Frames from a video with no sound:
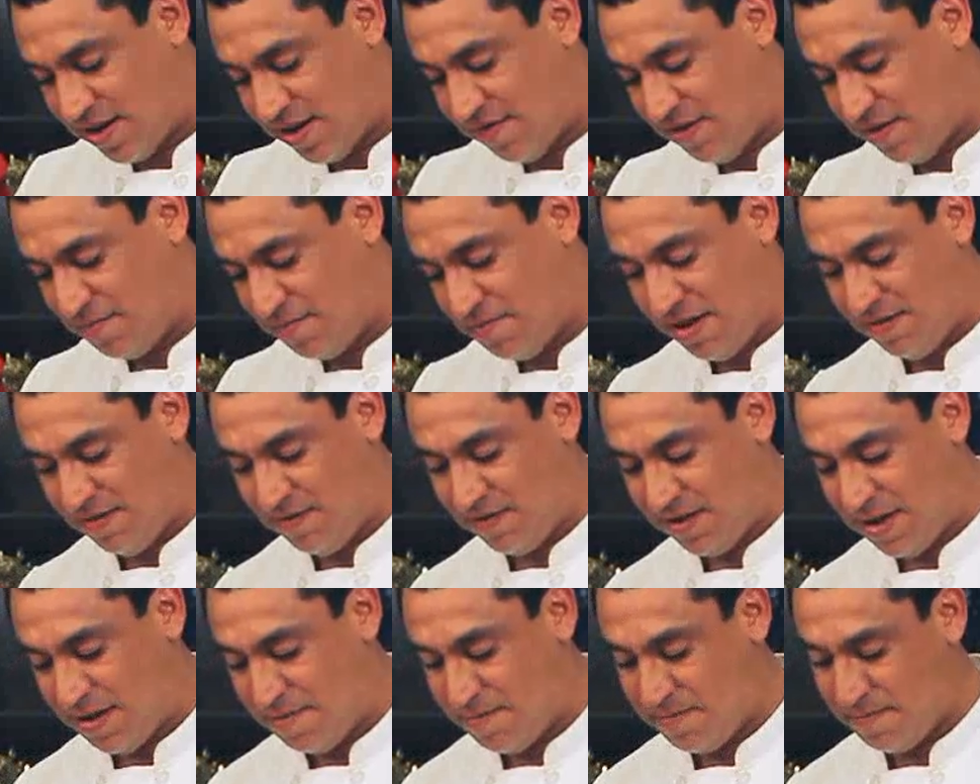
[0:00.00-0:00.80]
Left it big for
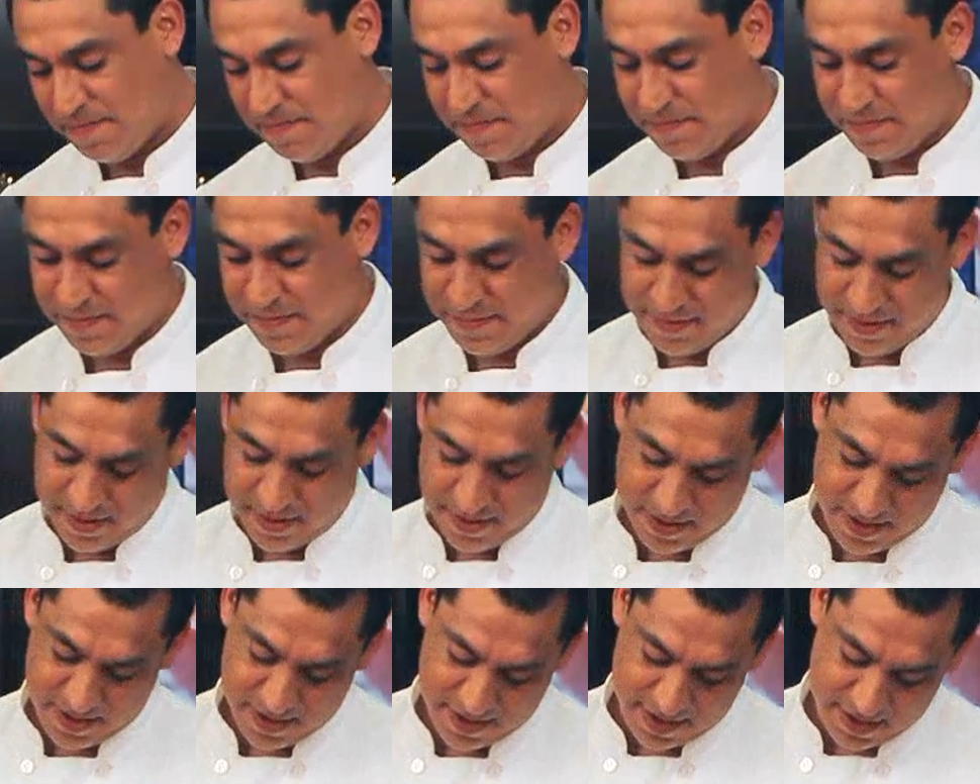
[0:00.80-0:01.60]
them.
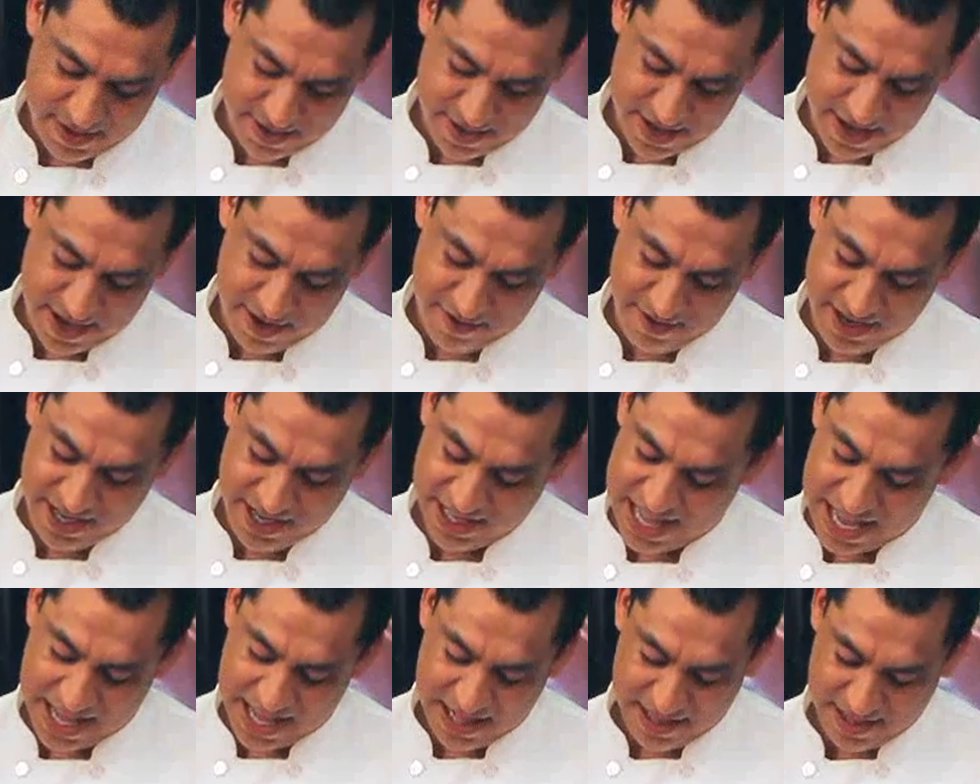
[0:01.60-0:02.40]
They could
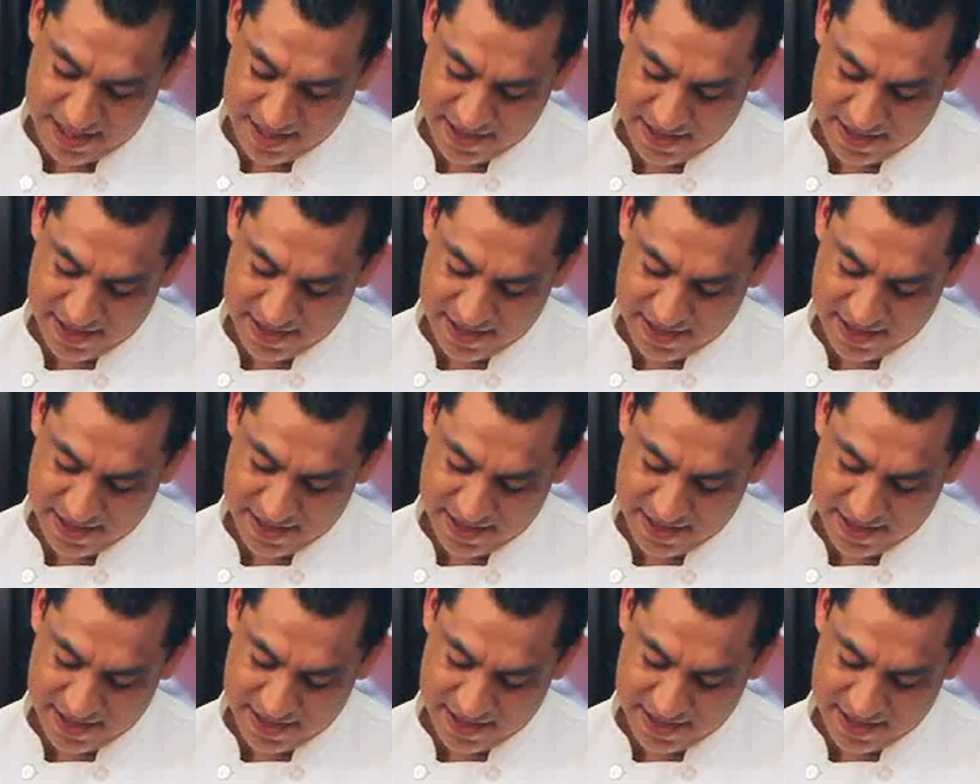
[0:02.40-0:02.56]
eat that.